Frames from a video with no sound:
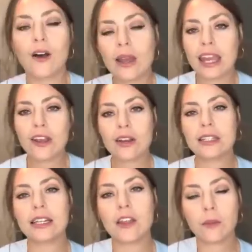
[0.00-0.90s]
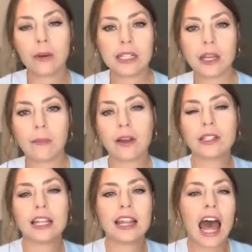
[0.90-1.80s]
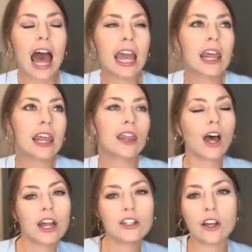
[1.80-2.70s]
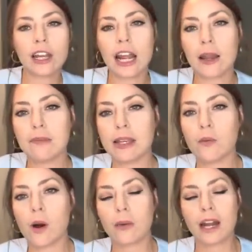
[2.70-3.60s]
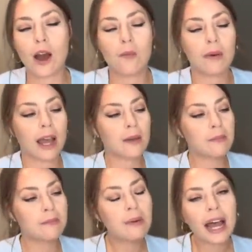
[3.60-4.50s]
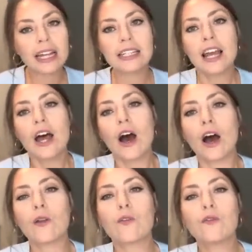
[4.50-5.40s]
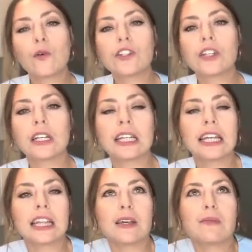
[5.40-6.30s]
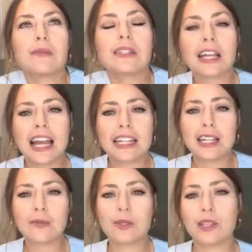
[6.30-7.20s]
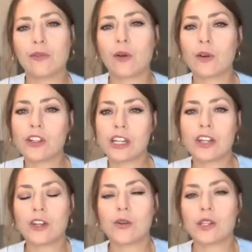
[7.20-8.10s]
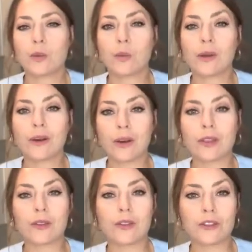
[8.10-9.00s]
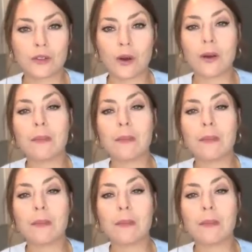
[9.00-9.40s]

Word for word: Okay, here is another price comparison that I thought Target had beat Walmart out by, but Unfortunately, the sizing was different, which I didn't notice when we were going through the store.